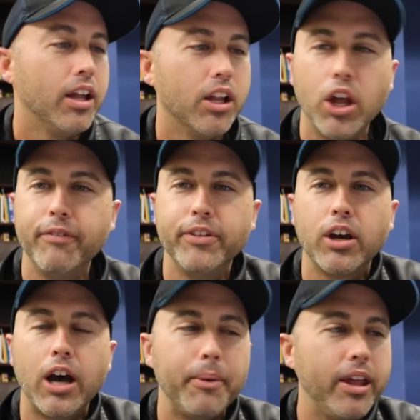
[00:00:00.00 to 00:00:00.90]
Love the
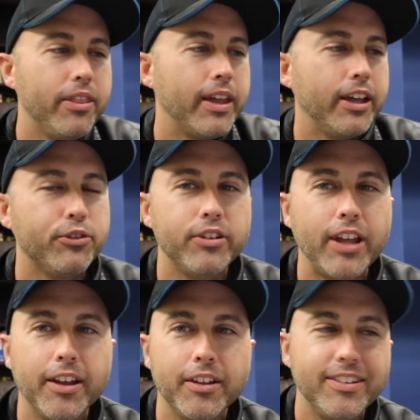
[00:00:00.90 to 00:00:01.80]
comment. Thanks for
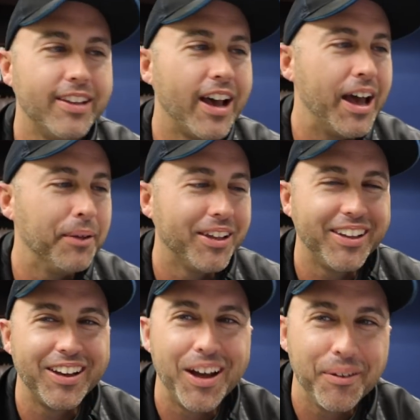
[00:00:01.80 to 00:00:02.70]
taking time to
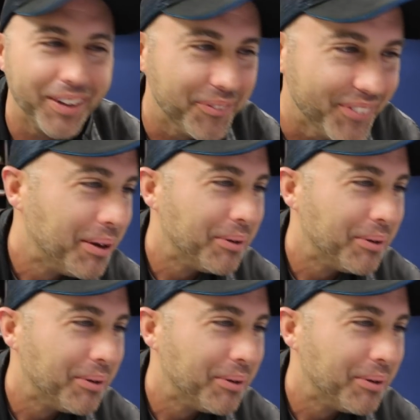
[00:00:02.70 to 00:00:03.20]
comment me.